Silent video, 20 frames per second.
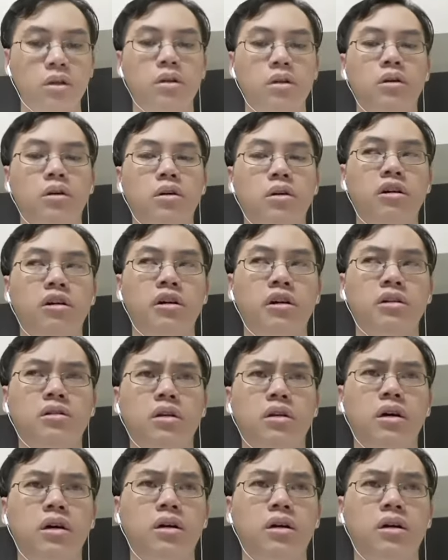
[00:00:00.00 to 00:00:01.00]
All right.
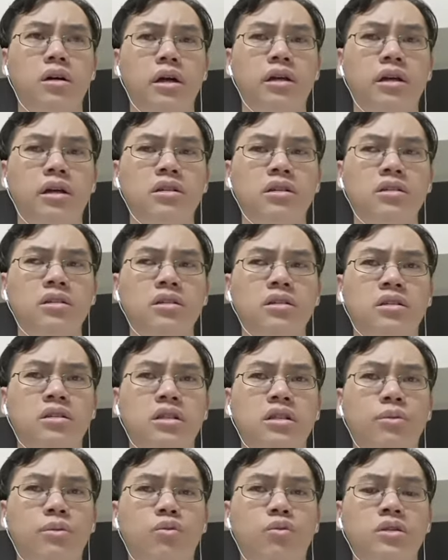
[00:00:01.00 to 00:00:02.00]
Uh, I guess this is
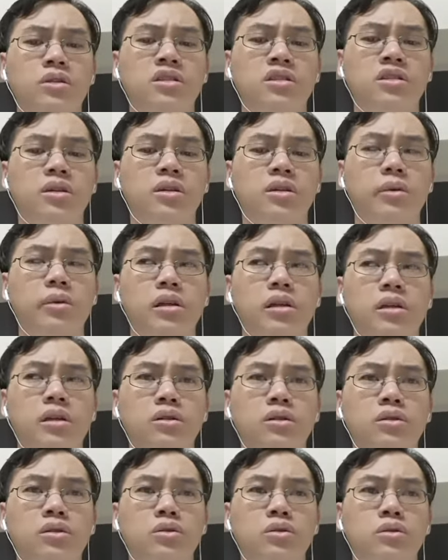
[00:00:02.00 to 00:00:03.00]
somewhat similar
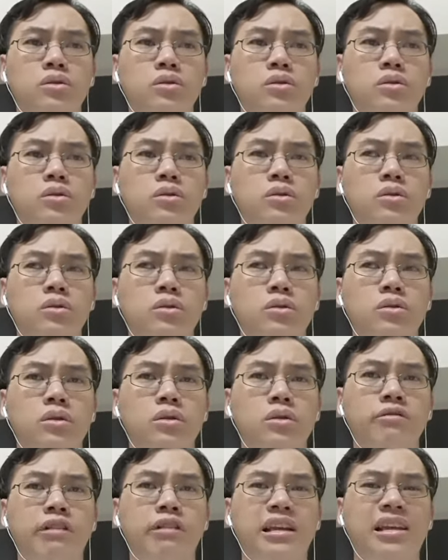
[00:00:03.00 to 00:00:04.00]
to
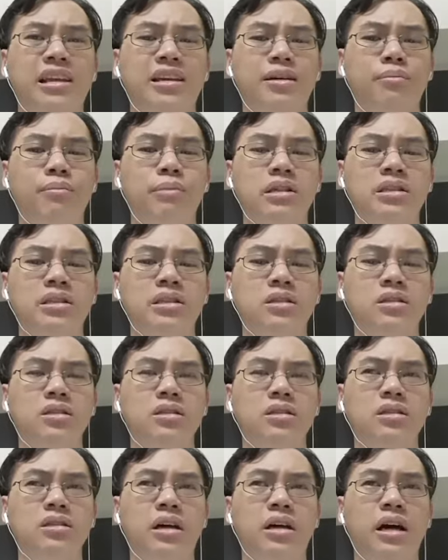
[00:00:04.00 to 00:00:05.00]
the running a business
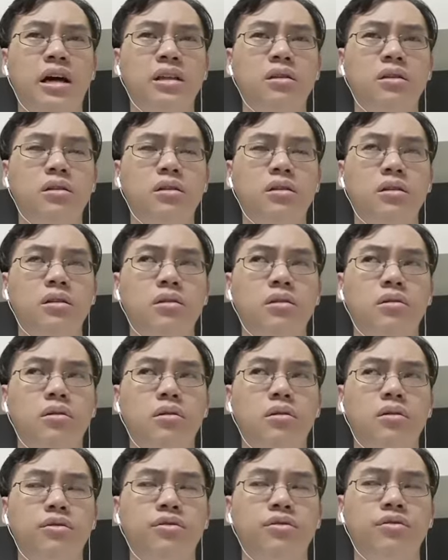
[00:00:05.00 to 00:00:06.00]
kind
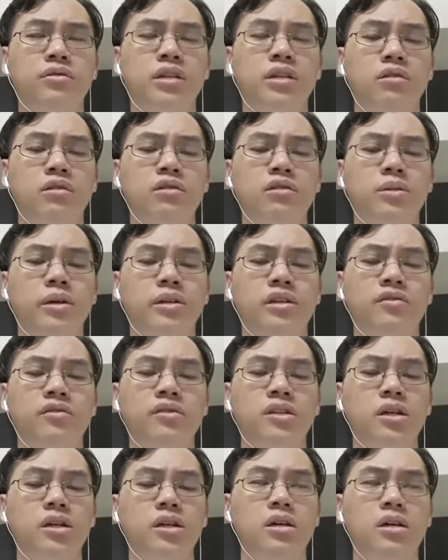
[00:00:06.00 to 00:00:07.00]
of downtime
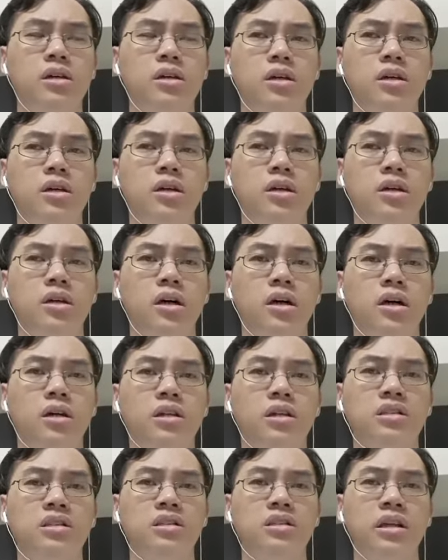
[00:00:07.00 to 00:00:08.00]
activity uh,
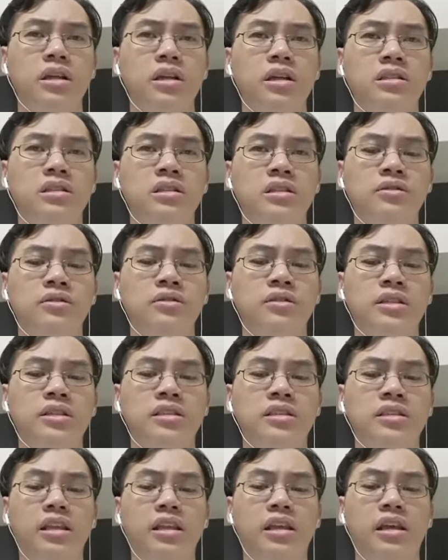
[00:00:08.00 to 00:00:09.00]
is that it's
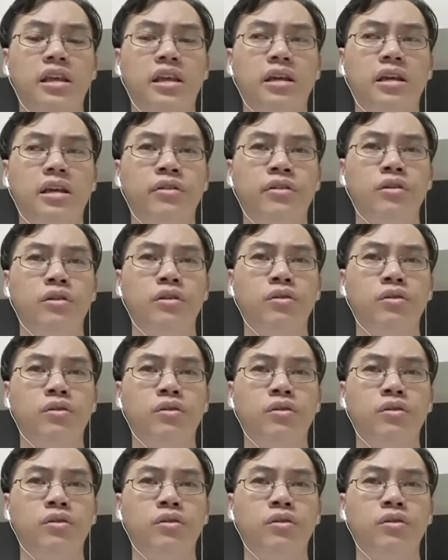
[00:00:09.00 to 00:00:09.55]
self-sustaining if it, if